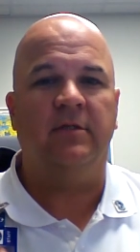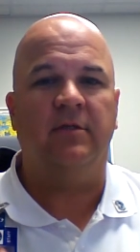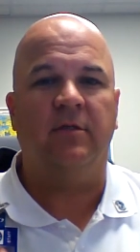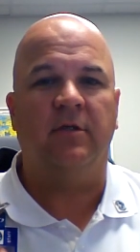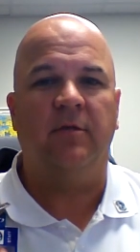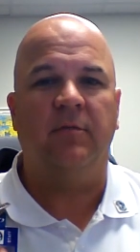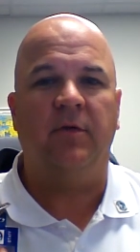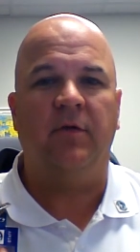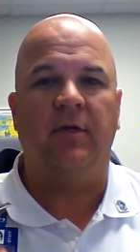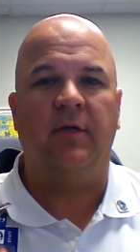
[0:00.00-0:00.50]
to
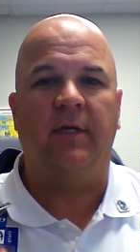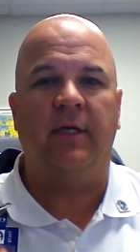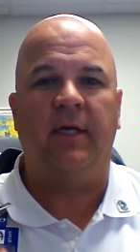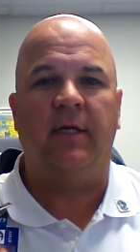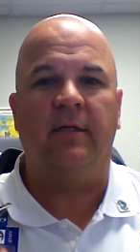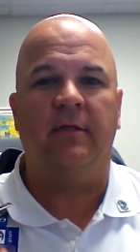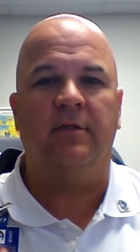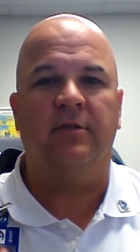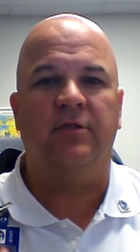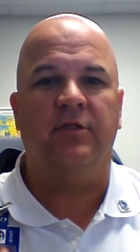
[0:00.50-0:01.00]

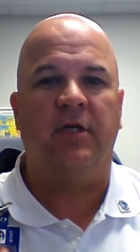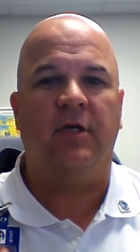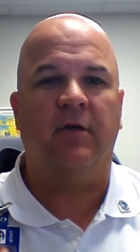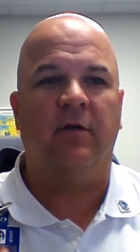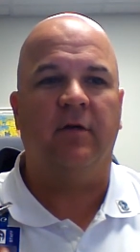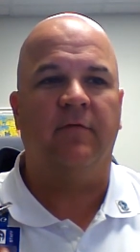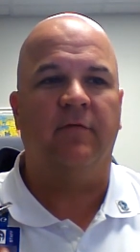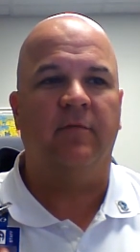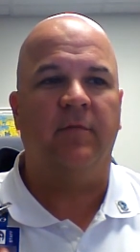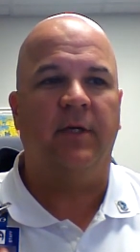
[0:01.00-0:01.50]
communicate and share
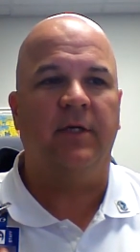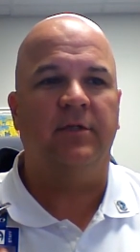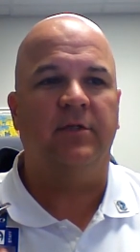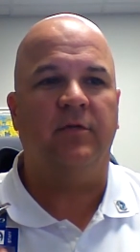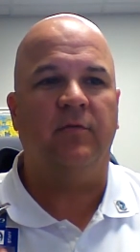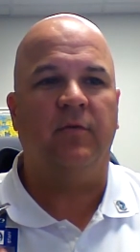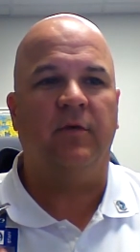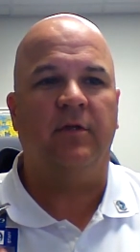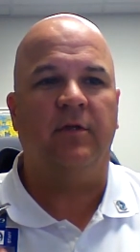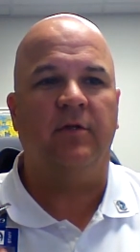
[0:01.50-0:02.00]

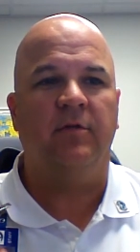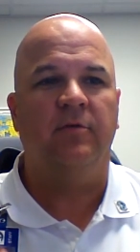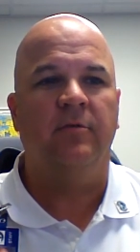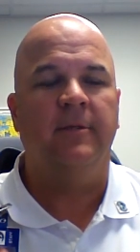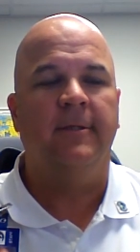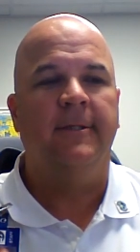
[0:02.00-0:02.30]
information with you.